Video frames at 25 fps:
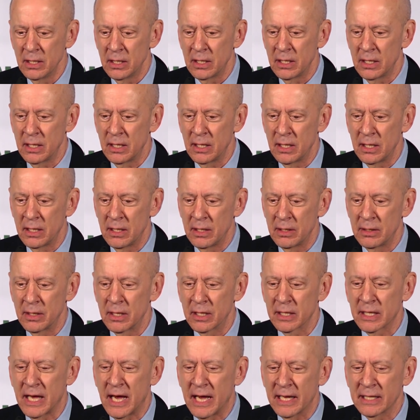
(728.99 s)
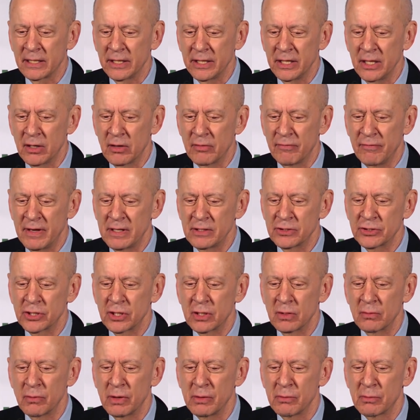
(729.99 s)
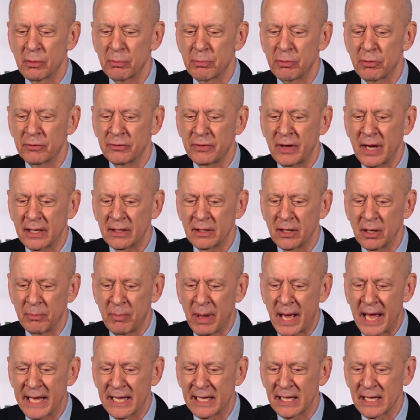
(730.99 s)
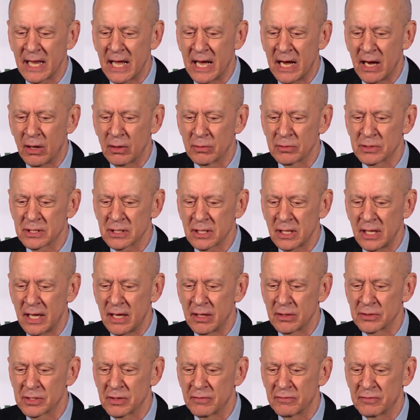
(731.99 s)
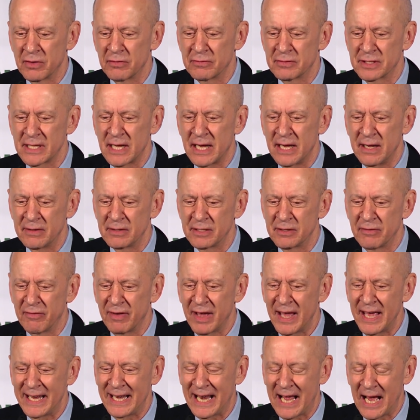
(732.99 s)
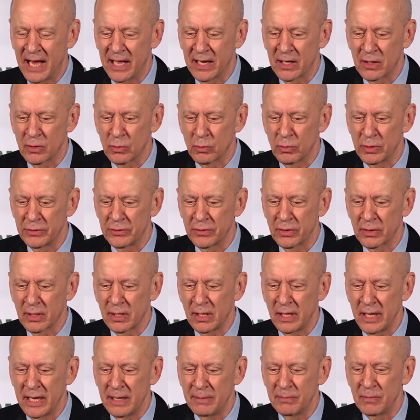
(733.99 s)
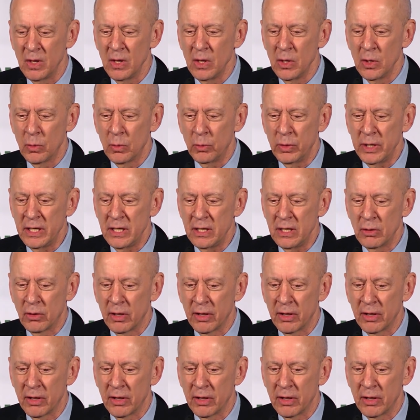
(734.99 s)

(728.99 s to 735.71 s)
Godly intervention, we were protected by clouds of divine honor, Winter claimed. We,